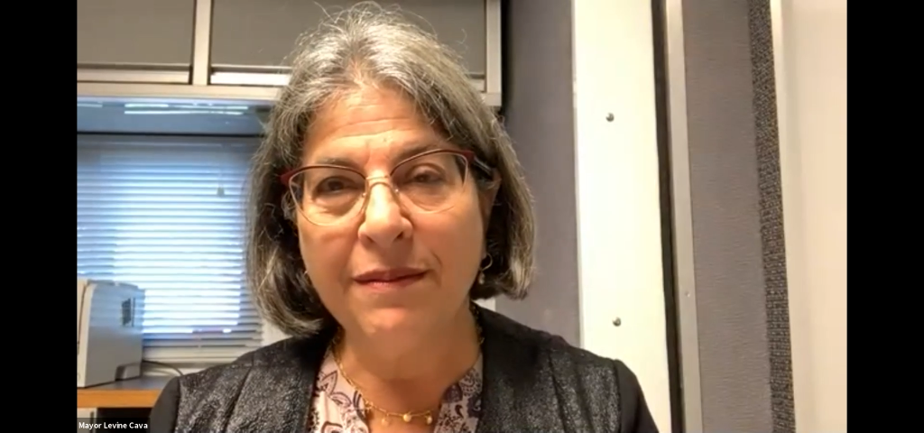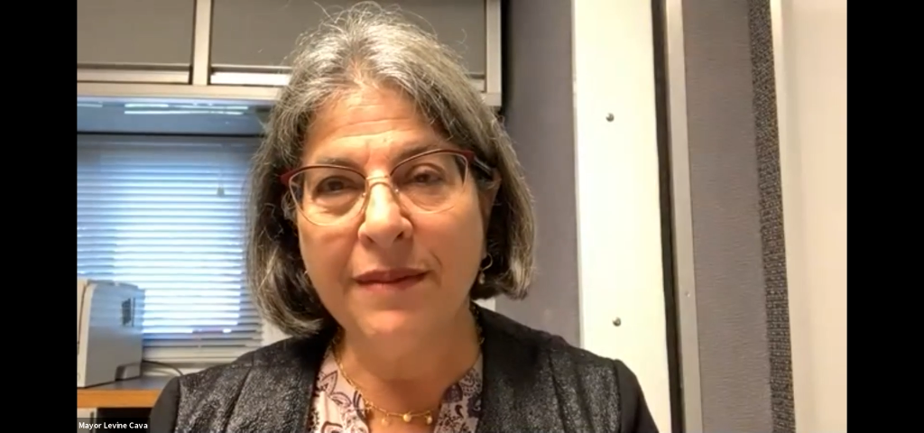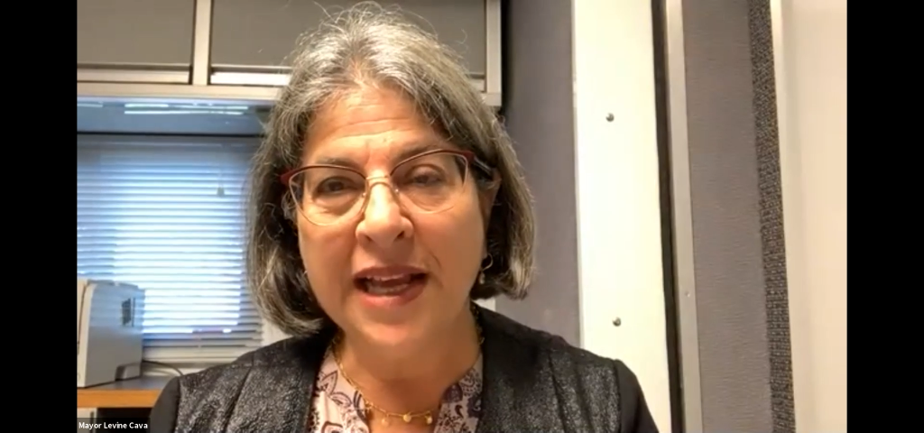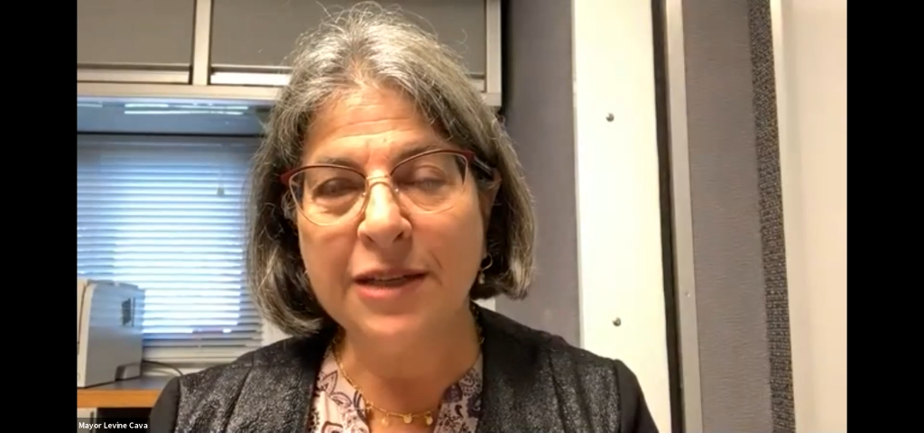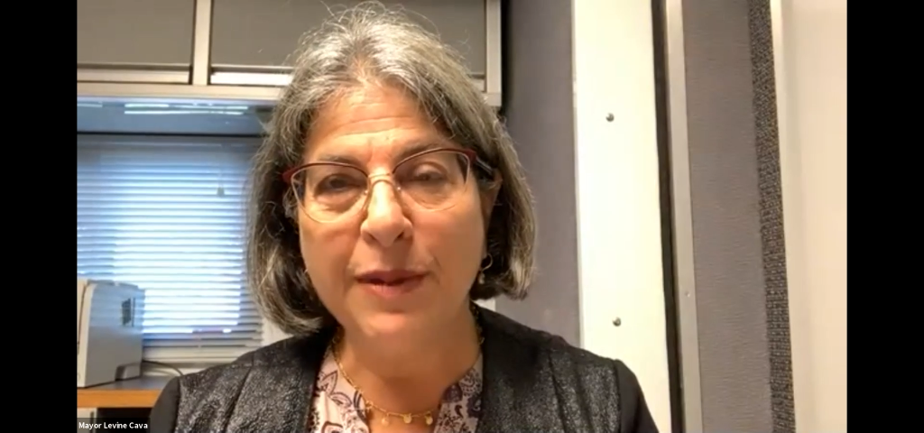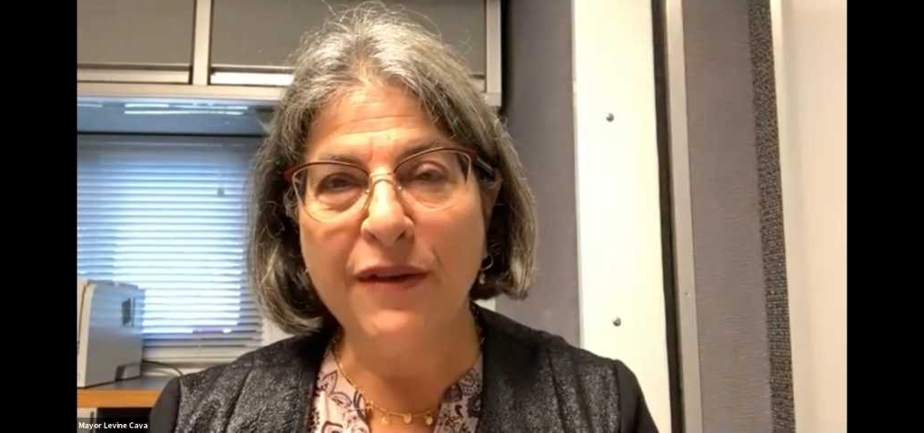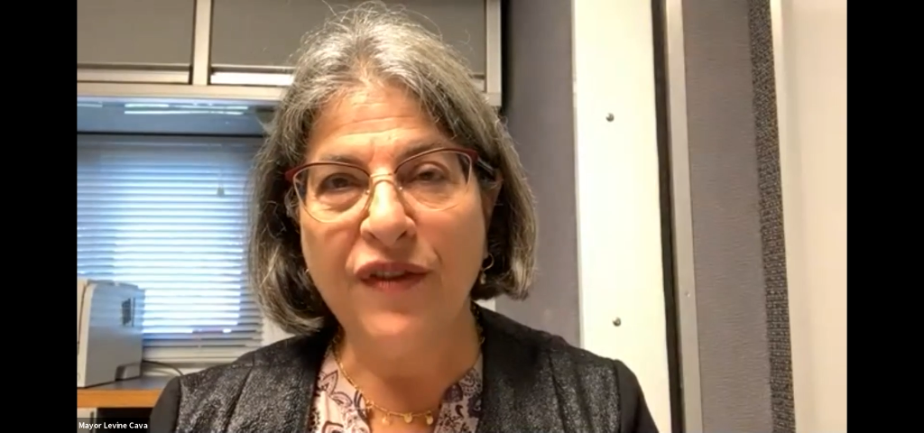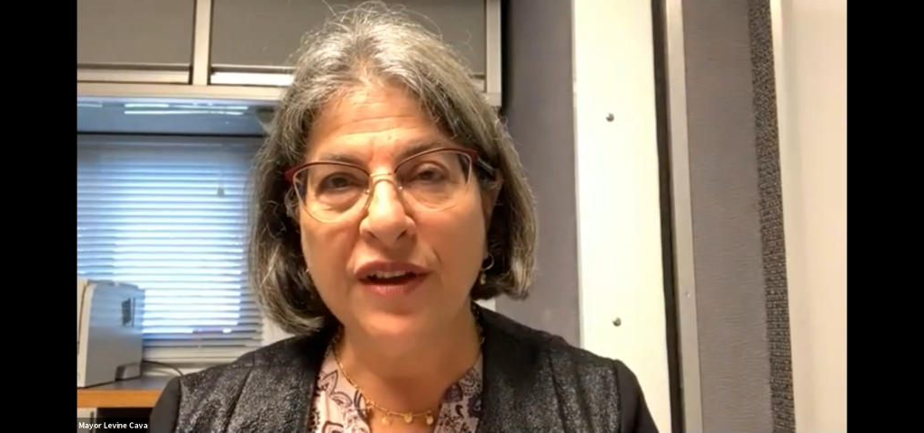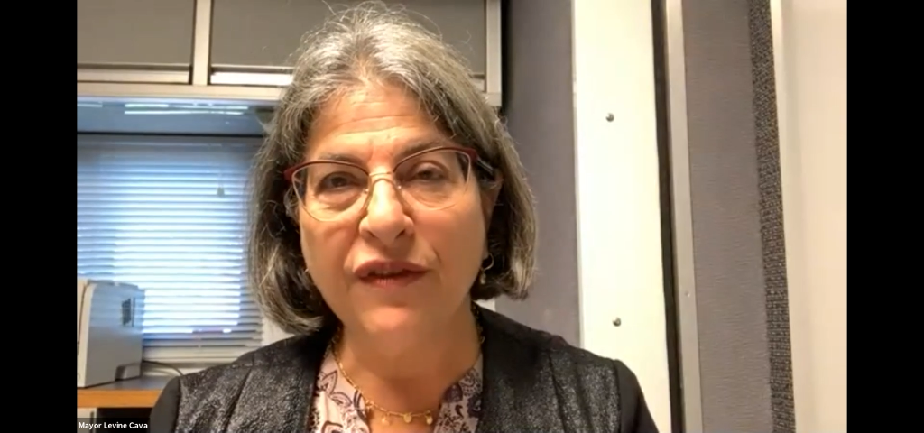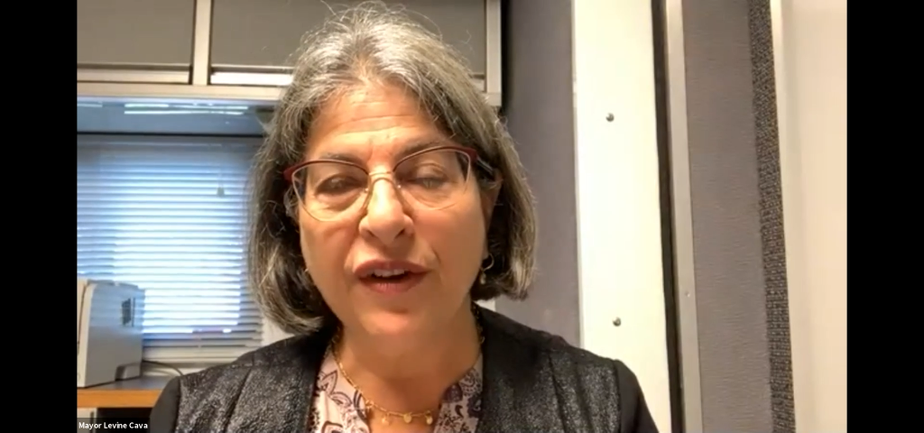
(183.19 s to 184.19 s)
makes me
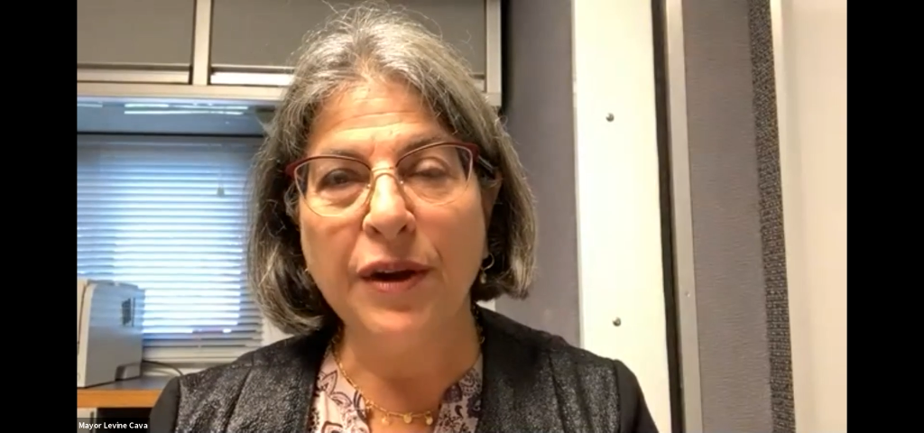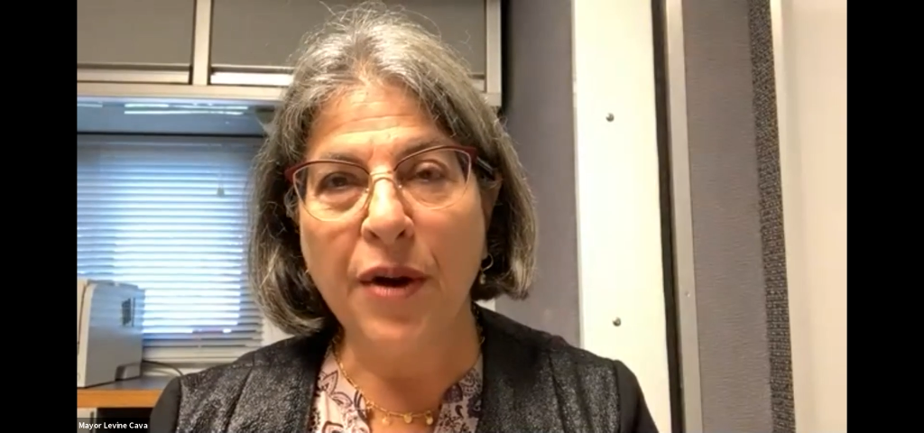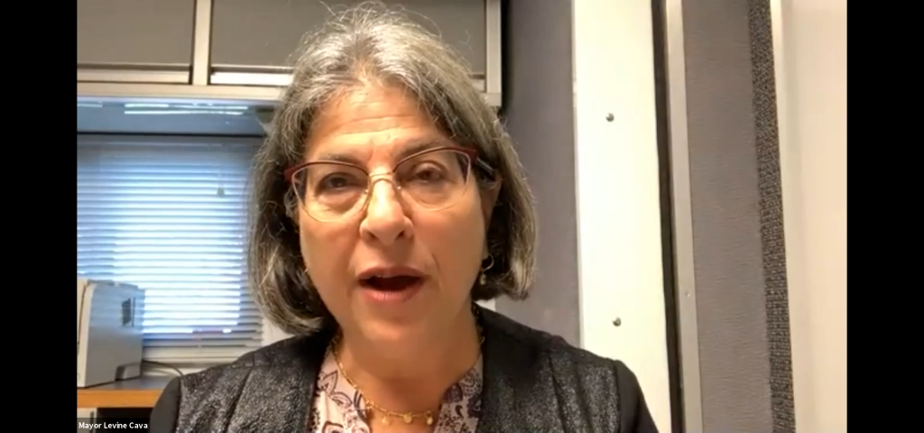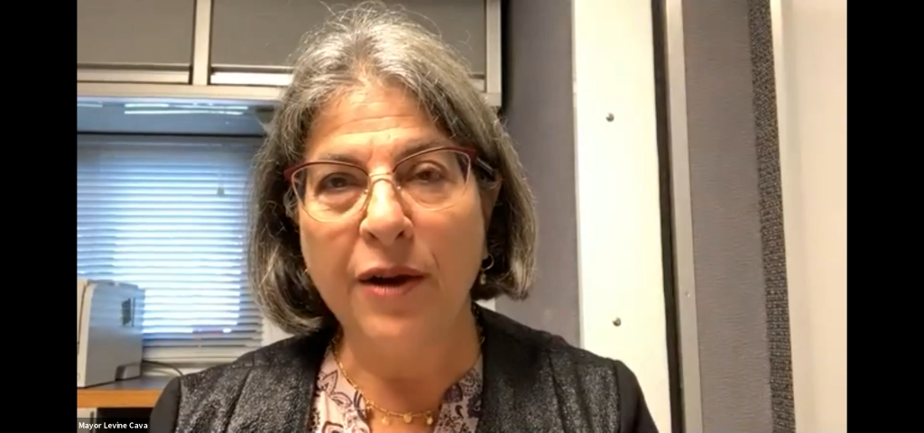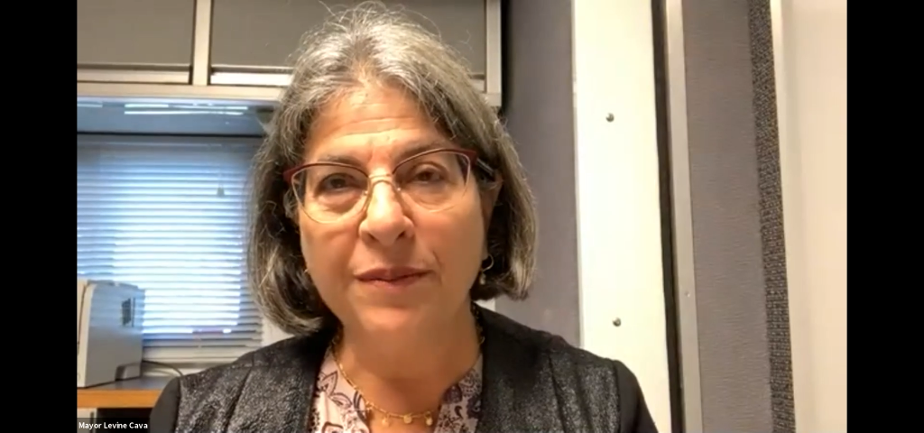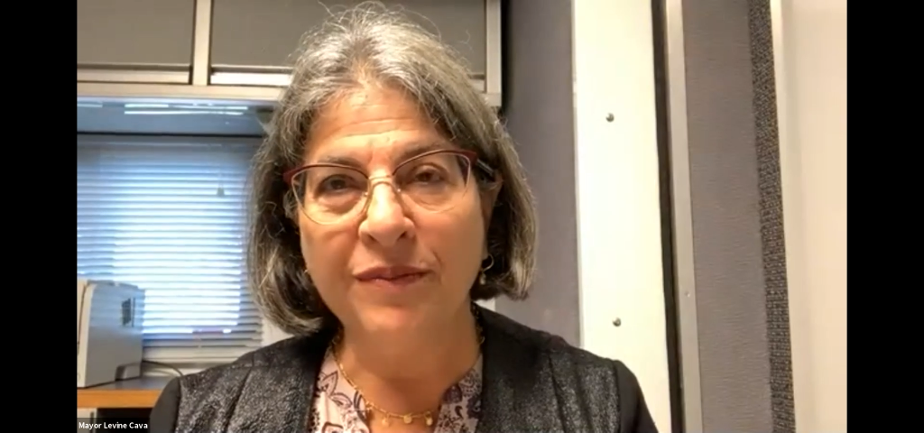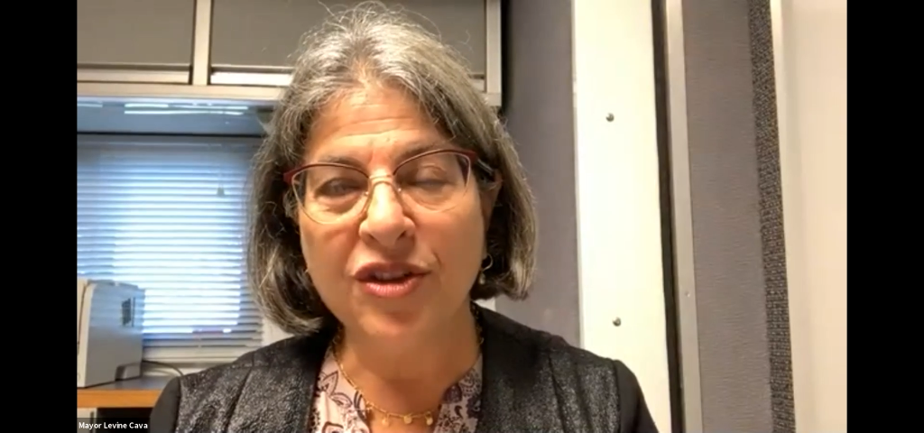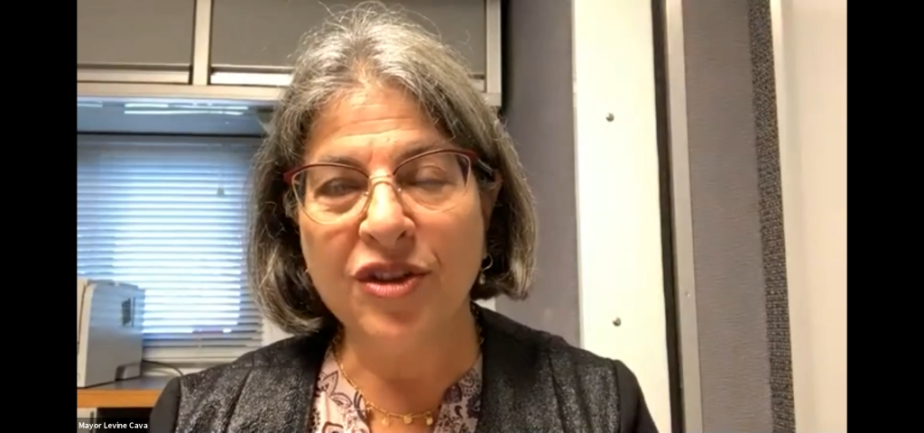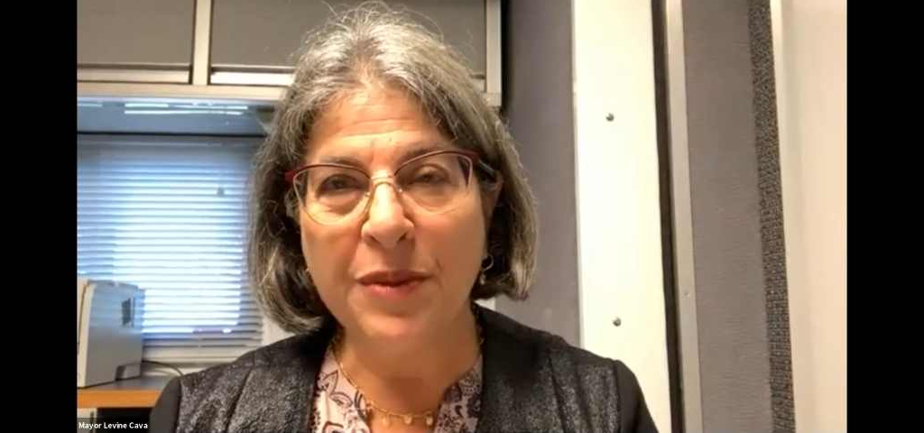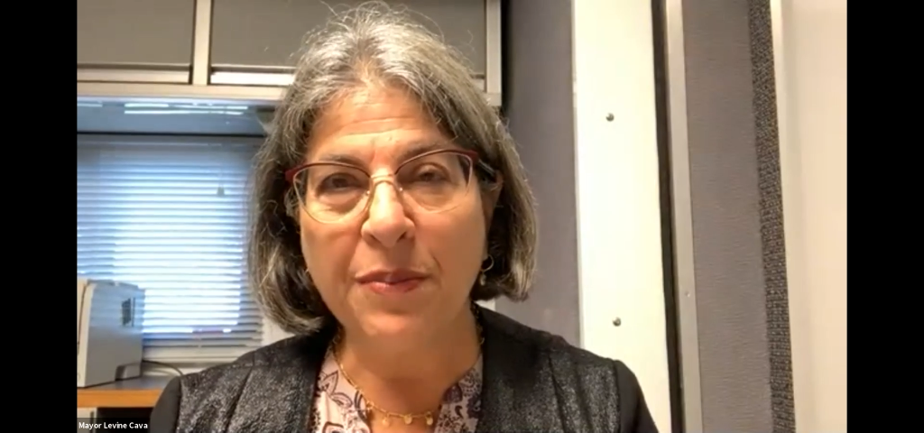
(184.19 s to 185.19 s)
feel very proud
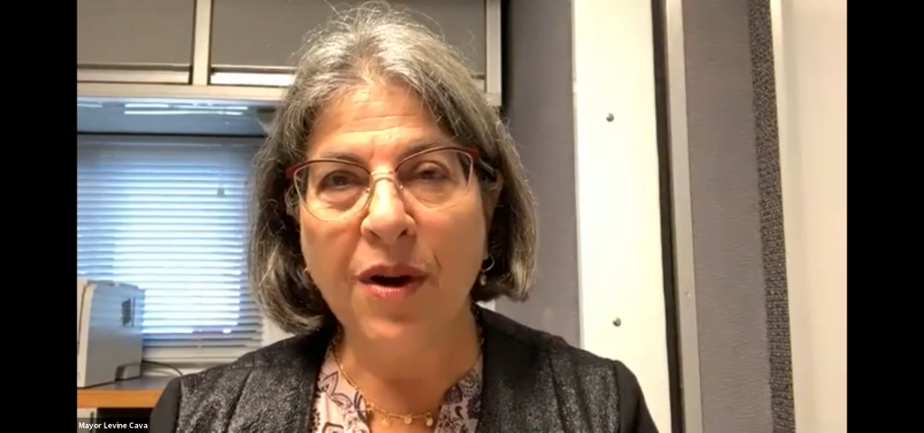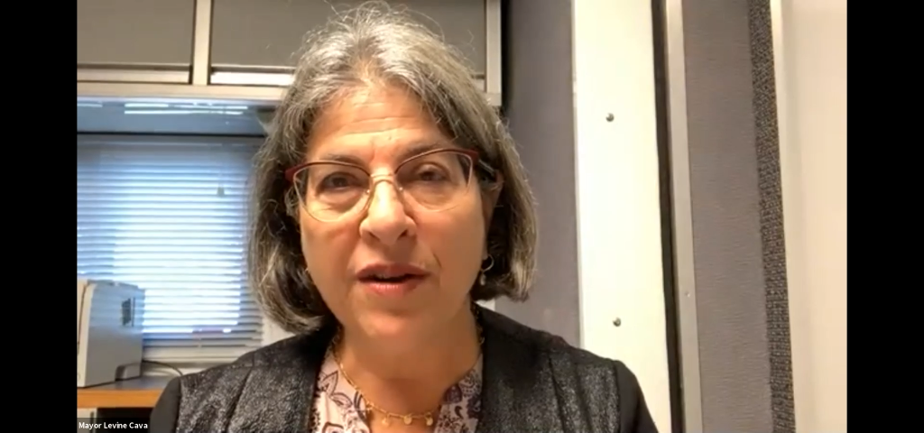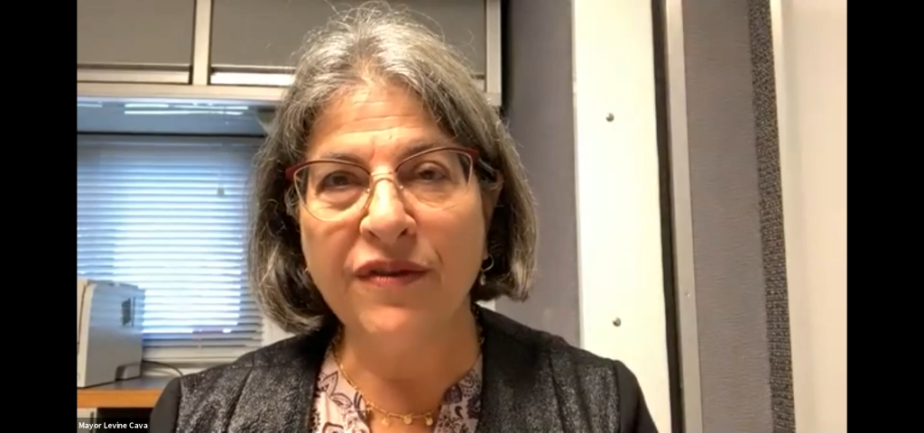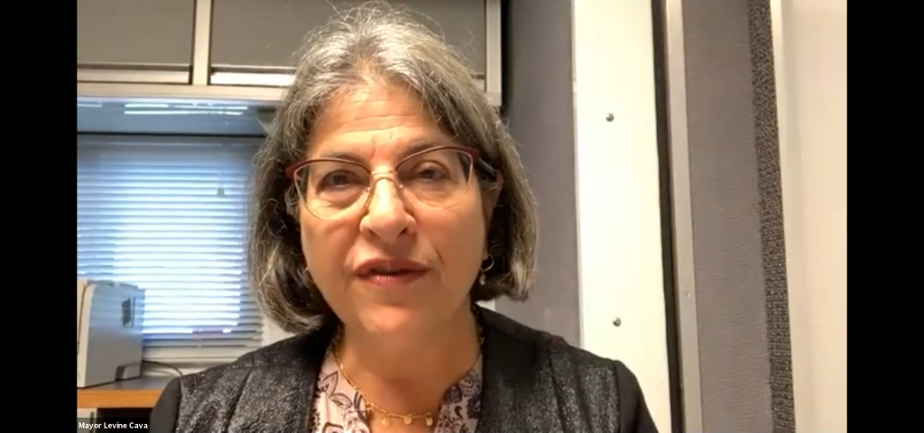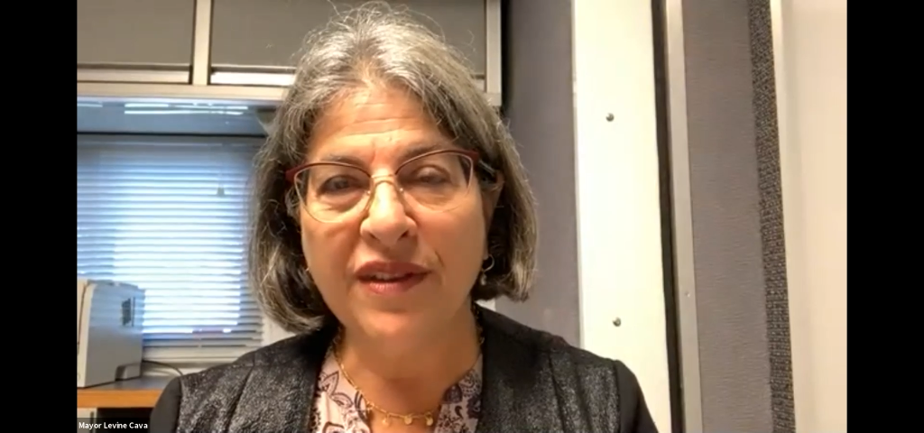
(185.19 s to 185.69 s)
to be part of